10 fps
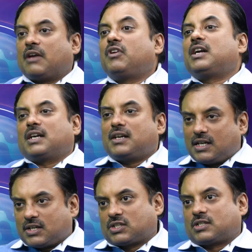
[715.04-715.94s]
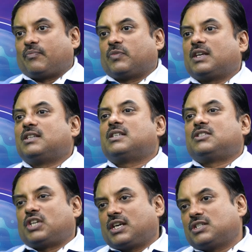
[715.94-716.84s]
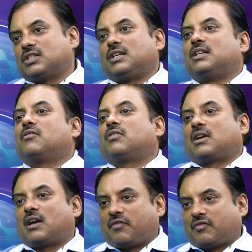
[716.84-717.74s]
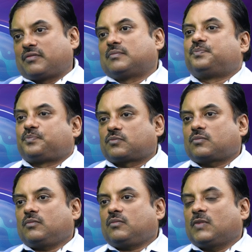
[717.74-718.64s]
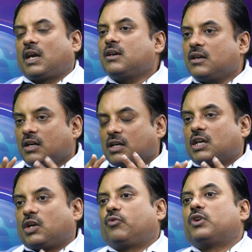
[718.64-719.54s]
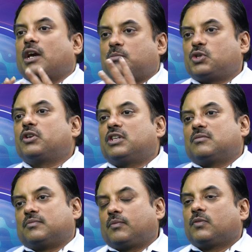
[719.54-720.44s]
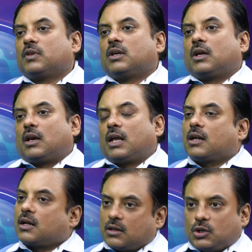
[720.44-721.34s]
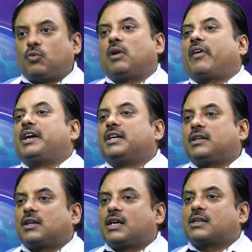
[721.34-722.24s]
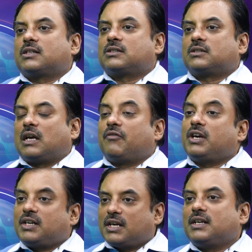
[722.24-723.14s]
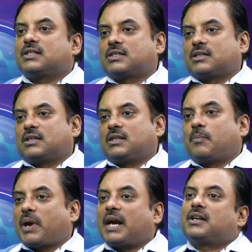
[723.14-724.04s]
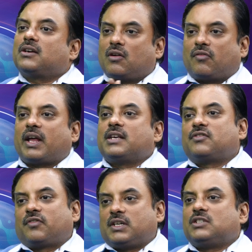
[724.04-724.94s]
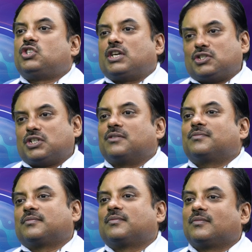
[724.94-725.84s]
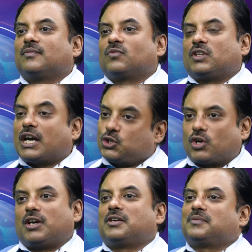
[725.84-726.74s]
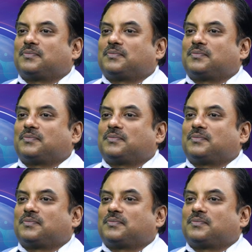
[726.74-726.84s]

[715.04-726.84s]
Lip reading: every 10 years, there is a change in our life. And if we observe them, like you will find it like every years, the pattern of life is changing naturally.